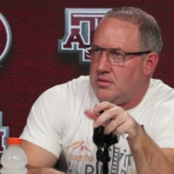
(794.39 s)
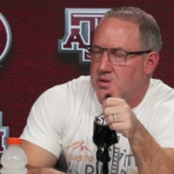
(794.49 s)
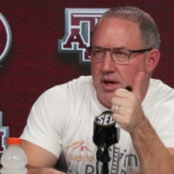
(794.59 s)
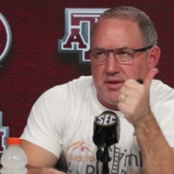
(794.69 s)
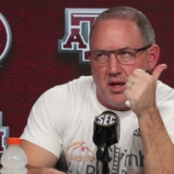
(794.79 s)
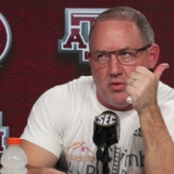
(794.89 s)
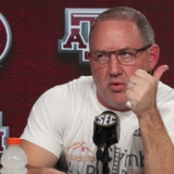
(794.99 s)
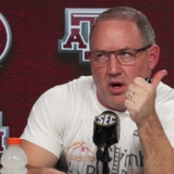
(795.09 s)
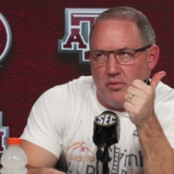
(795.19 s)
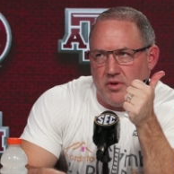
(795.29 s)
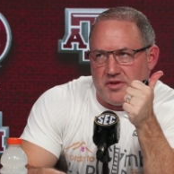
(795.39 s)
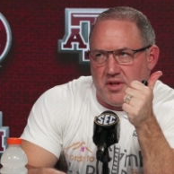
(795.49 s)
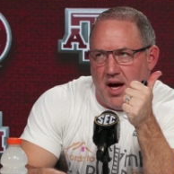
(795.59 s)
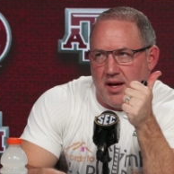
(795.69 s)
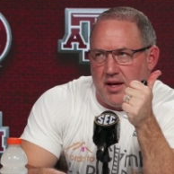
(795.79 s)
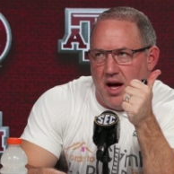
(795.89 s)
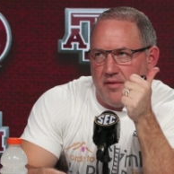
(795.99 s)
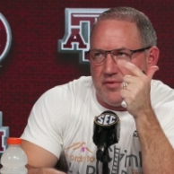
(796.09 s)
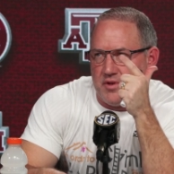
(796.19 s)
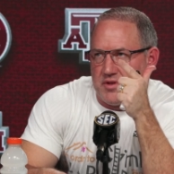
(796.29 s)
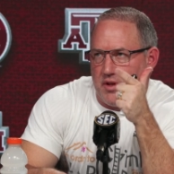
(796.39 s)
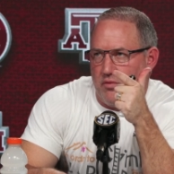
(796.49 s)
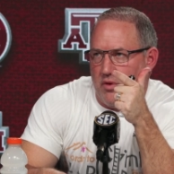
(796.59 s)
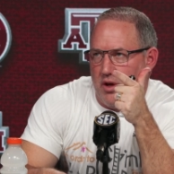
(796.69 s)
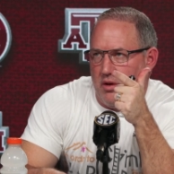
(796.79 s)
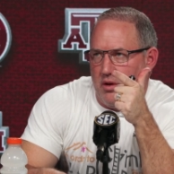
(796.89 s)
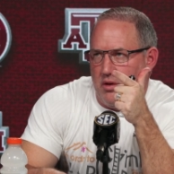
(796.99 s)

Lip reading: I think one was non-conference and one